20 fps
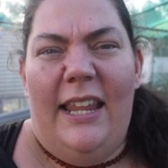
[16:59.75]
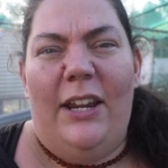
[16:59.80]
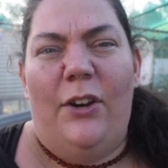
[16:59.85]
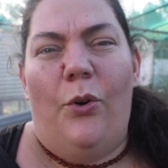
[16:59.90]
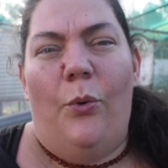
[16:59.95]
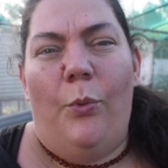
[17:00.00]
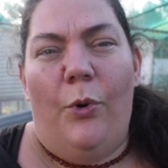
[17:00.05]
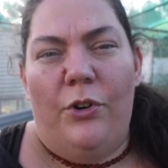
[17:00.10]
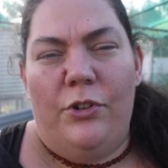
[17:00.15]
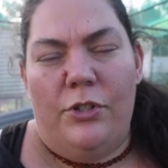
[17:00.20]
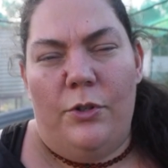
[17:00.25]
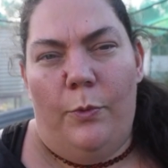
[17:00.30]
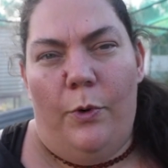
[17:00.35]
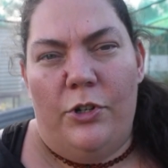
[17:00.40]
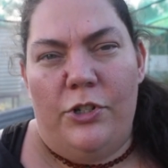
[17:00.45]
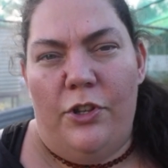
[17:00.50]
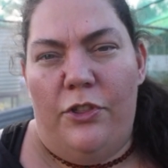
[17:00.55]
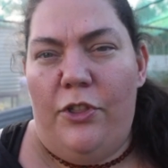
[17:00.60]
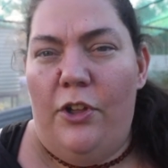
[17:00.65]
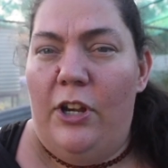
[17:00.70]
or want to
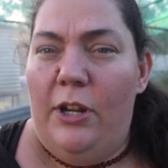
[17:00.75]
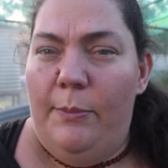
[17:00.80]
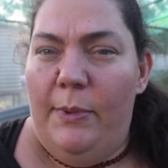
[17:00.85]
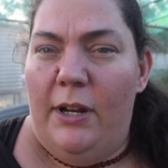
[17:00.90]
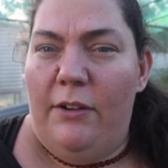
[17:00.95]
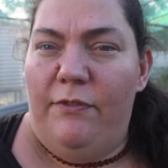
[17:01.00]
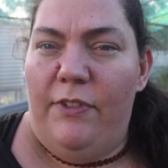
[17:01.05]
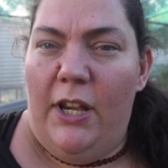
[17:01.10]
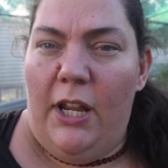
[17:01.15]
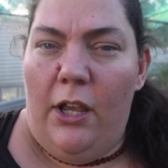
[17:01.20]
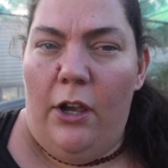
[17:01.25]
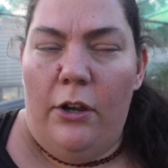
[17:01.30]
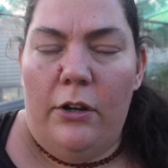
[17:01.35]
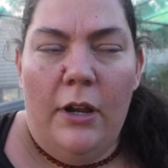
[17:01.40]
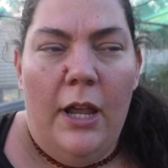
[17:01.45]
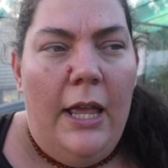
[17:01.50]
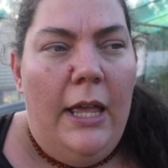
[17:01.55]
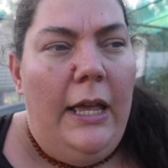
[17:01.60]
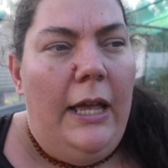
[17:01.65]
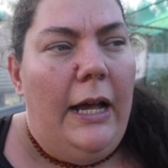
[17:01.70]
watch a 30-minute video.
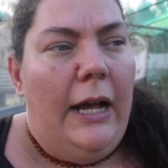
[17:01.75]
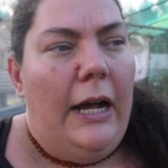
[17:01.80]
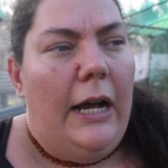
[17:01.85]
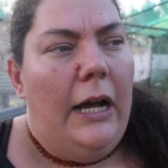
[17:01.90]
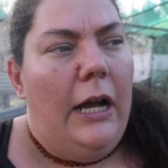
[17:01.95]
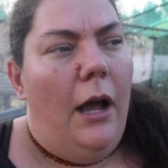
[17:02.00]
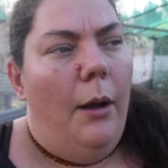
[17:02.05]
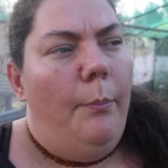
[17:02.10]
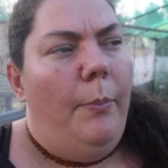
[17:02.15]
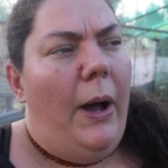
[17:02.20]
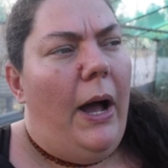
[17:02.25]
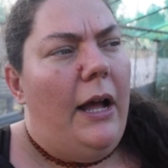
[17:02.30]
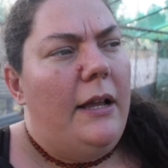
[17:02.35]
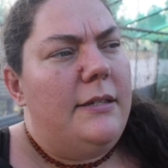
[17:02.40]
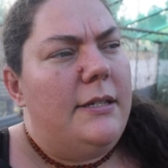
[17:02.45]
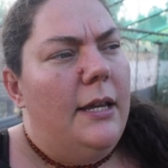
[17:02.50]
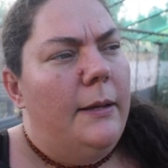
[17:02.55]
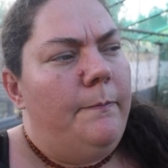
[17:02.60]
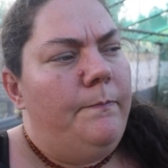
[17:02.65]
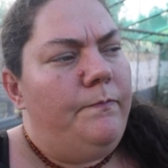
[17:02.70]

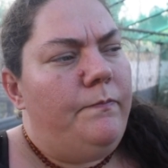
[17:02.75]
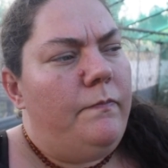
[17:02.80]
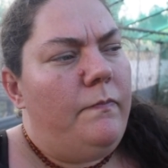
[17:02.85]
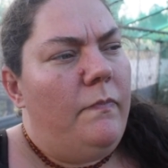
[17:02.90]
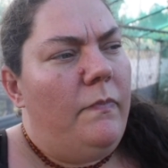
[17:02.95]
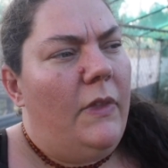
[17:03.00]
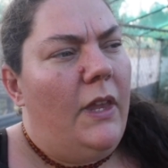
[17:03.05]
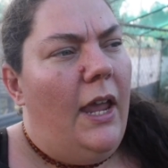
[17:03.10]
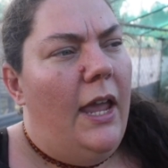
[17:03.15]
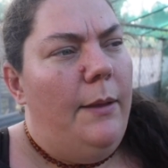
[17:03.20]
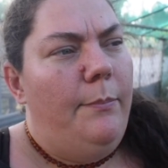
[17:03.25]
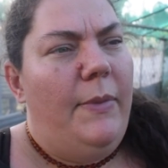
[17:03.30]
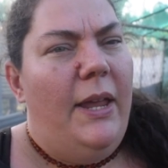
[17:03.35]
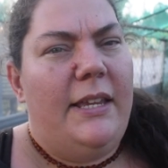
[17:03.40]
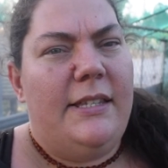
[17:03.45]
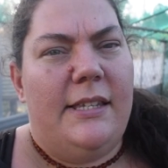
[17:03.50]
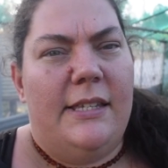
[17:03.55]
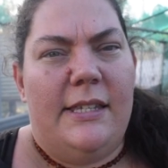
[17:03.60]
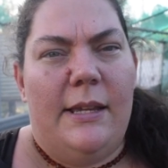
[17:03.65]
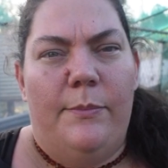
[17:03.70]
But it
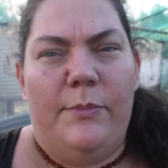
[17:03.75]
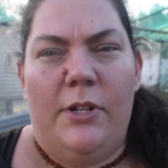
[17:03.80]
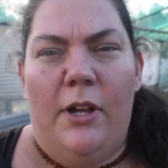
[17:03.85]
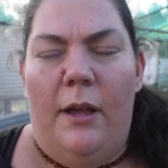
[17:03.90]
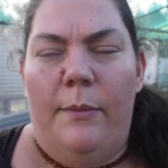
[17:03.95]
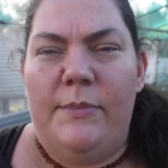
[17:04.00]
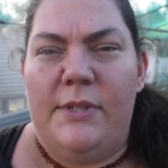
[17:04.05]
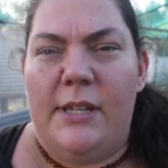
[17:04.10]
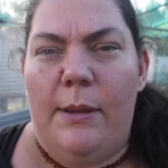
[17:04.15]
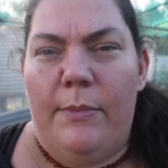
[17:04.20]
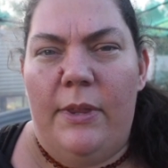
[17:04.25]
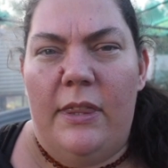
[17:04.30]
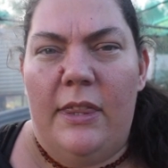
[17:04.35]
means that sometimes some of